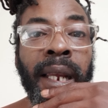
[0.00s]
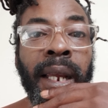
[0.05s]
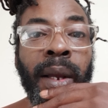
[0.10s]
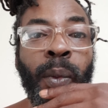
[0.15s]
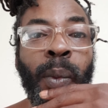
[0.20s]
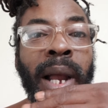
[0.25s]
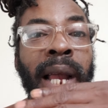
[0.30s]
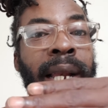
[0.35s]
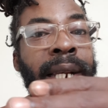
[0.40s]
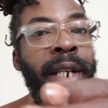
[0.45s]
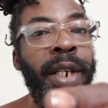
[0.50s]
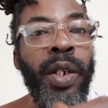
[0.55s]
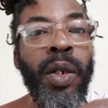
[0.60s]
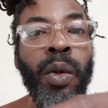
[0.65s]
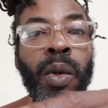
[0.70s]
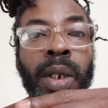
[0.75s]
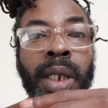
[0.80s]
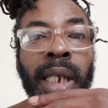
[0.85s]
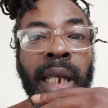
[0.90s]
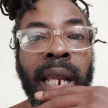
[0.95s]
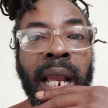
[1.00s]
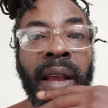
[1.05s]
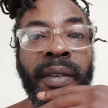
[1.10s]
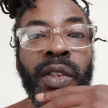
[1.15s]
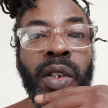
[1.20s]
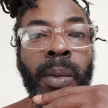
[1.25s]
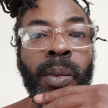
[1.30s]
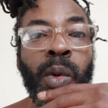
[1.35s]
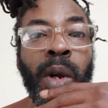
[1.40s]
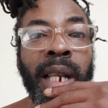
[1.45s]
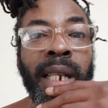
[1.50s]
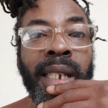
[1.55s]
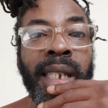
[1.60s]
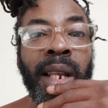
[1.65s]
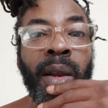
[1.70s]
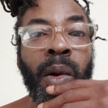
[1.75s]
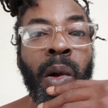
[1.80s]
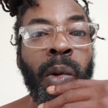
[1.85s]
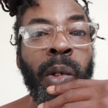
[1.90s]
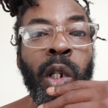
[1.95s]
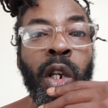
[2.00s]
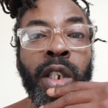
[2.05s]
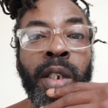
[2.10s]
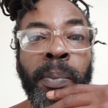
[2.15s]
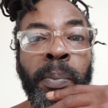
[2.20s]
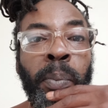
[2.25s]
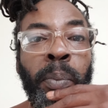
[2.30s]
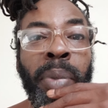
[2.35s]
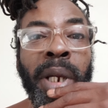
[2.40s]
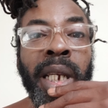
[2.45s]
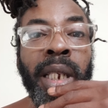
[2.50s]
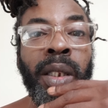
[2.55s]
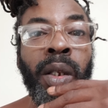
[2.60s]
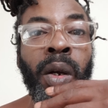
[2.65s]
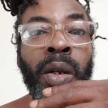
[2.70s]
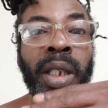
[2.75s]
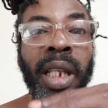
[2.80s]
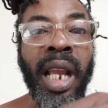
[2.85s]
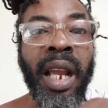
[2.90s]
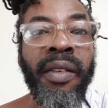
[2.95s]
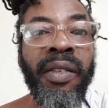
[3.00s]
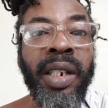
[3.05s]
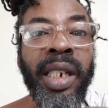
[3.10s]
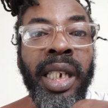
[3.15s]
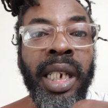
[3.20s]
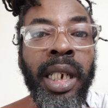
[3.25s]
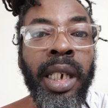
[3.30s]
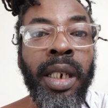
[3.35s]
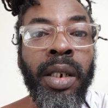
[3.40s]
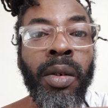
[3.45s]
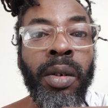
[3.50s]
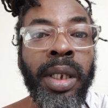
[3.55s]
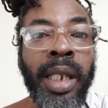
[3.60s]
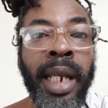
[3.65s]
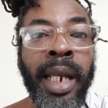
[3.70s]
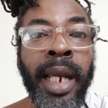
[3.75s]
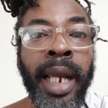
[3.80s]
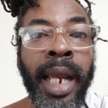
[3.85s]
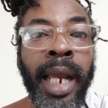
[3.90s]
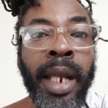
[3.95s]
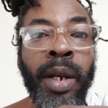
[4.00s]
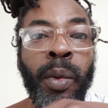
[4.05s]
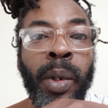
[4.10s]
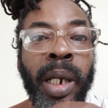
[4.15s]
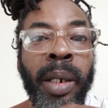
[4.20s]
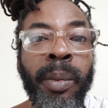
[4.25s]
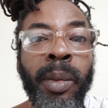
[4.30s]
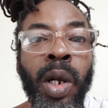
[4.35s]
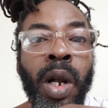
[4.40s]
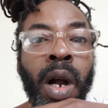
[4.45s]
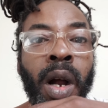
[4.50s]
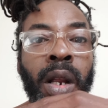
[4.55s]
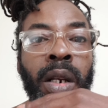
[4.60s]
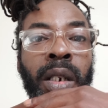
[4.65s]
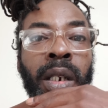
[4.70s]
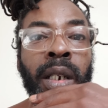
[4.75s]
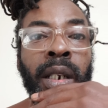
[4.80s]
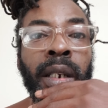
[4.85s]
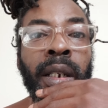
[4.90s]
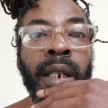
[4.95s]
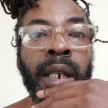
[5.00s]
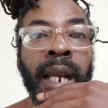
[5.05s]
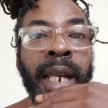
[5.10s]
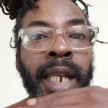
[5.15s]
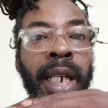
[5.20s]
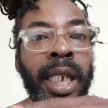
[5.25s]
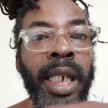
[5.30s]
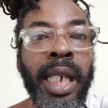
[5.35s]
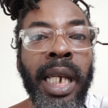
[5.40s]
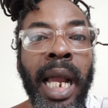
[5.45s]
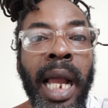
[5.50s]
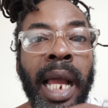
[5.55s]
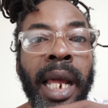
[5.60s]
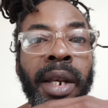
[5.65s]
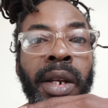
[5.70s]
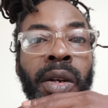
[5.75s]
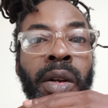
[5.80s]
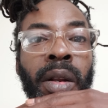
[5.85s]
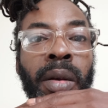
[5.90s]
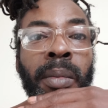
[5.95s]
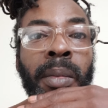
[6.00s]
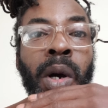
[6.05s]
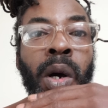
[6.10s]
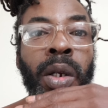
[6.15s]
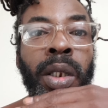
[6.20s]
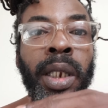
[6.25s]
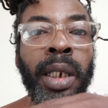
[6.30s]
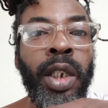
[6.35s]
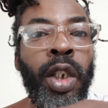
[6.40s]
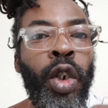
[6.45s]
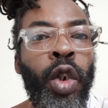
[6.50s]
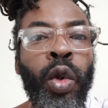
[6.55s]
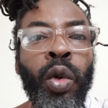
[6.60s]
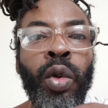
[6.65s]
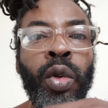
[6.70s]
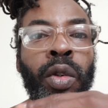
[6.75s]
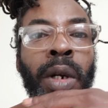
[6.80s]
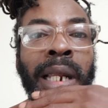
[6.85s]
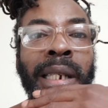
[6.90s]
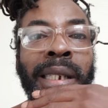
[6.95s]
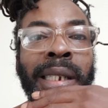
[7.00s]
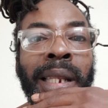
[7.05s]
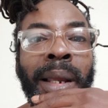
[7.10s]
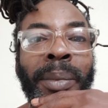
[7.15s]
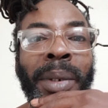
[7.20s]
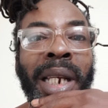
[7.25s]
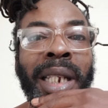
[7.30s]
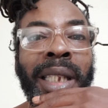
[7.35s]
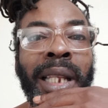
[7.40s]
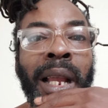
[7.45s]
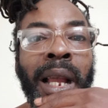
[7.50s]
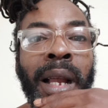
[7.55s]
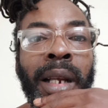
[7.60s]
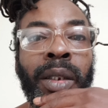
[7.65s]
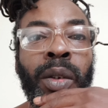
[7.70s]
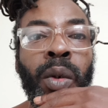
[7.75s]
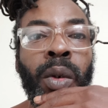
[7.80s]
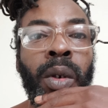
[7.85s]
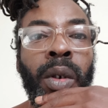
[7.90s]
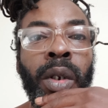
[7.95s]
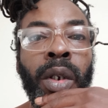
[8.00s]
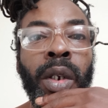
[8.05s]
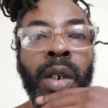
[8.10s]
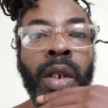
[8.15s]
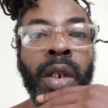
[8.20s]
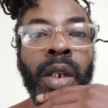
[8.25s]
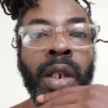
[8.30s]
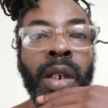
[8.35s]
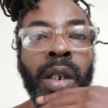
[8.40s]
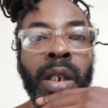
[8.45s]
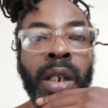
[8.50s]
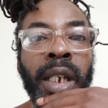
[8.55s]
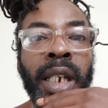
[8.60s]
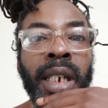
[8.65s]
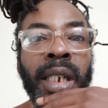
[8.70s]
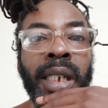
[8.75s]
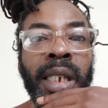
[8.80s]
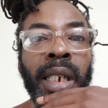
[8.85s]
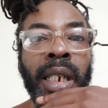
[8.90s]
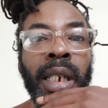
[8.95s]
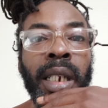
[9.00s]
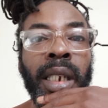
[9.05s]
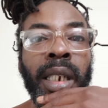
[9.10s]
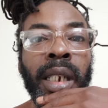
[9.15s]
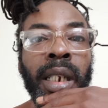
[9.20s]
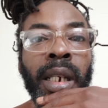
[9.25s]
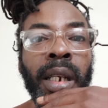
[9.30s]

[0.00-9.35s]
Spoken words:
While you know say you have some Rasta where we just beat out every teeth out of your head with him gun. And you can't do nothing about it. True Rasta me talk to. You know see it?